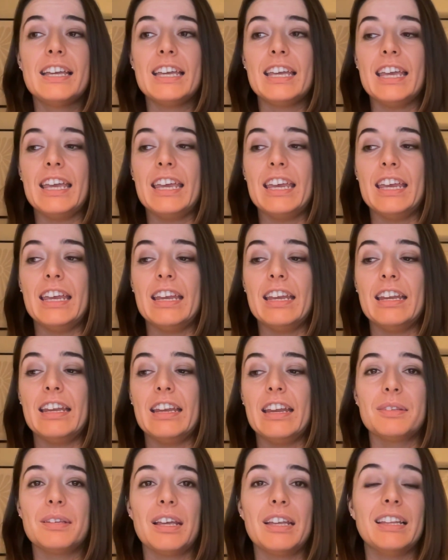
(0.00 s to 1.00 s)

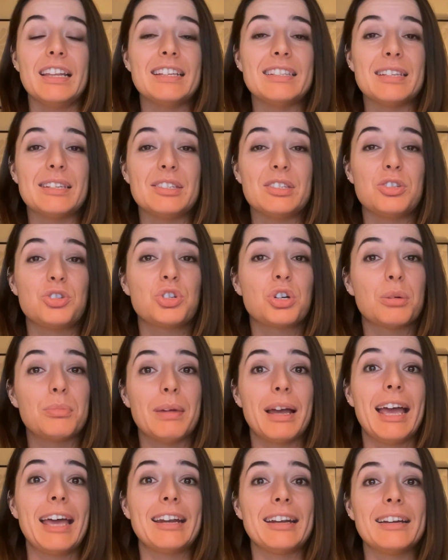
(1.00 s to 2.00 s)
unless it's
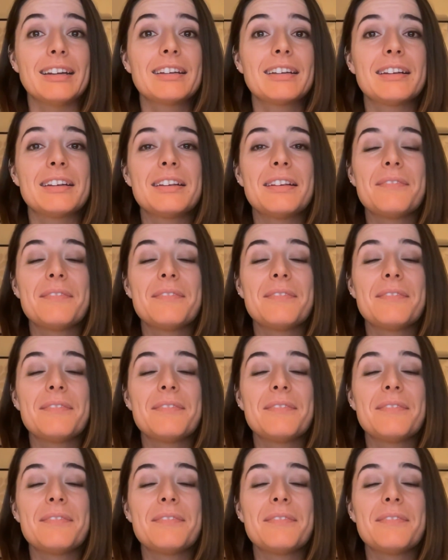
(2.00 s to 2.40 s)
traumatic,